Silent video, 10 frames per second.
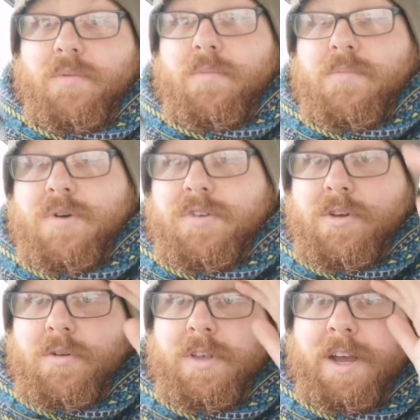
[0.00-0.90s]
Most
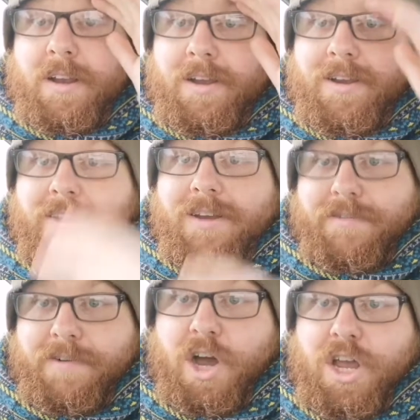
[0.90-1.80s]
schools had like a
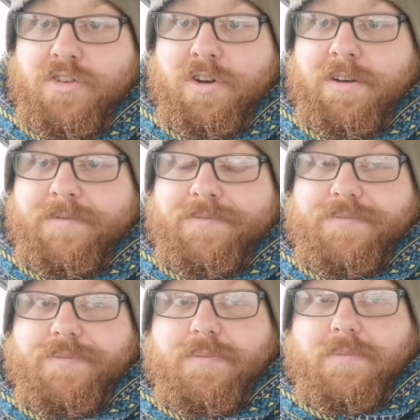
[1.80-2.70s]
fire drill.
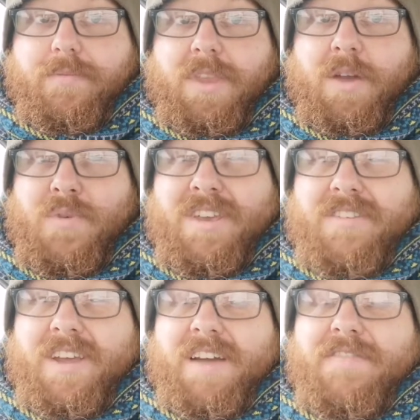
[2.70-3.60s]
We
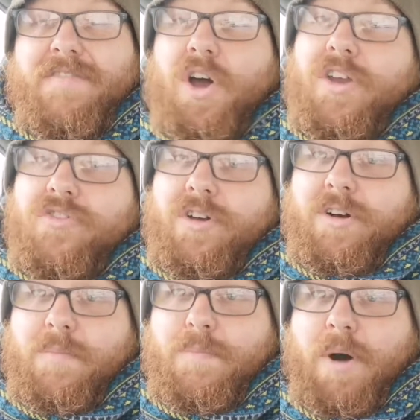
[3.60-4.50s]
used to have fire drill
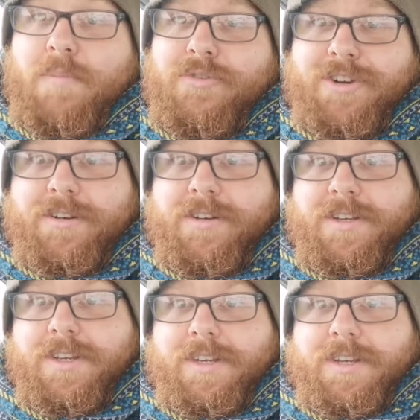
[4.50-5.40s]
and bomb drill,
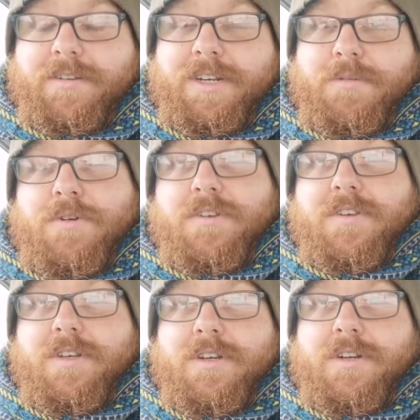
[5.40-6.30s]
which
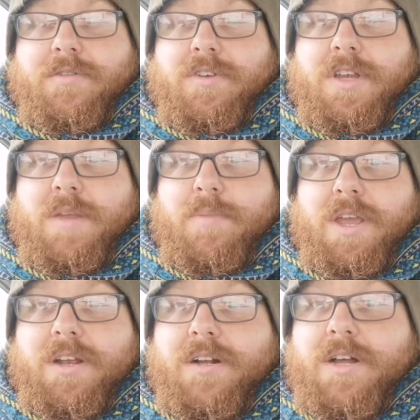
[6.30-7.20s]
was obviously
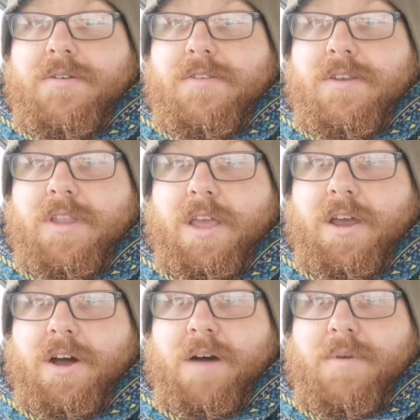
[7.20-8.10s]
being close to
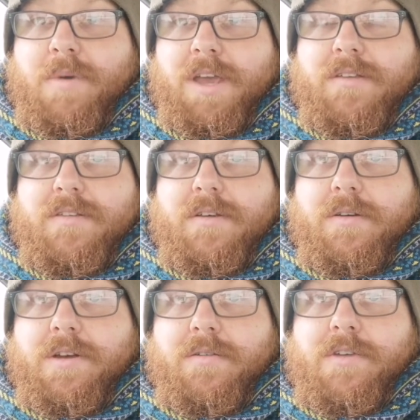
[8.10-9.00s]
an army base
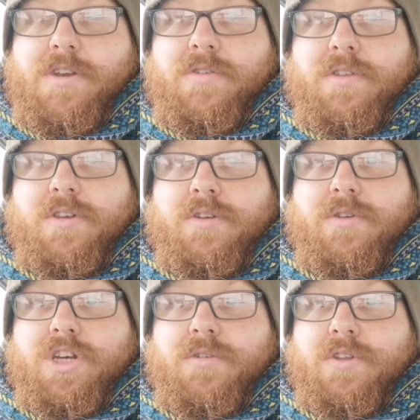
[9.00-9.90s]

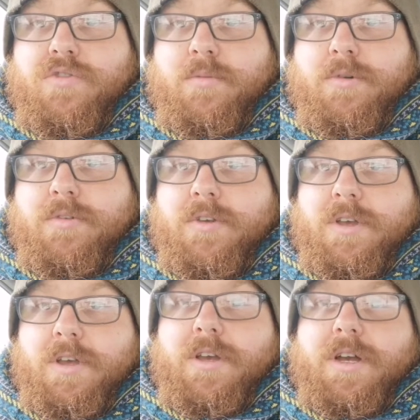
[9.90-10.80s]
during the Troubles.
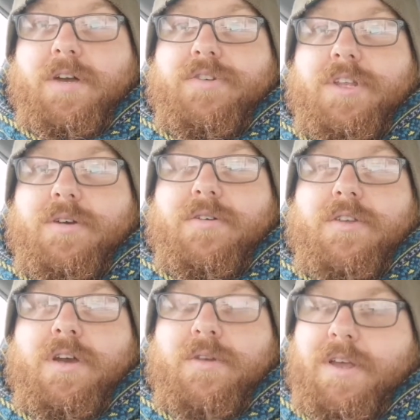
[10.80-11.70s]
Obviously there was
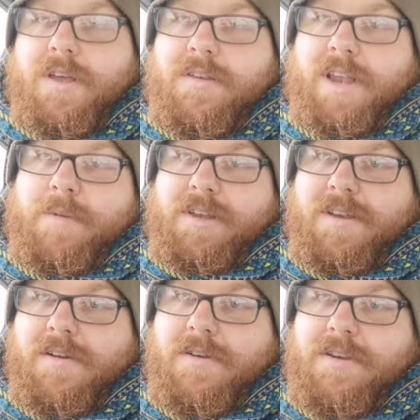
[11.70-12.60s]
no Islamic
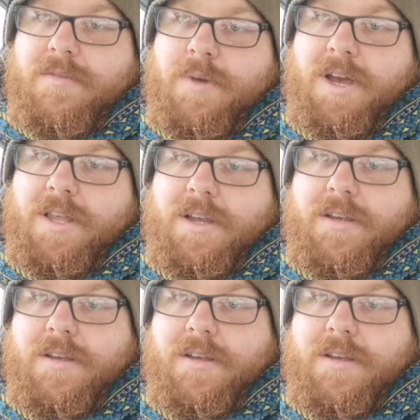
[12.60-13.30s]
terrorists back then,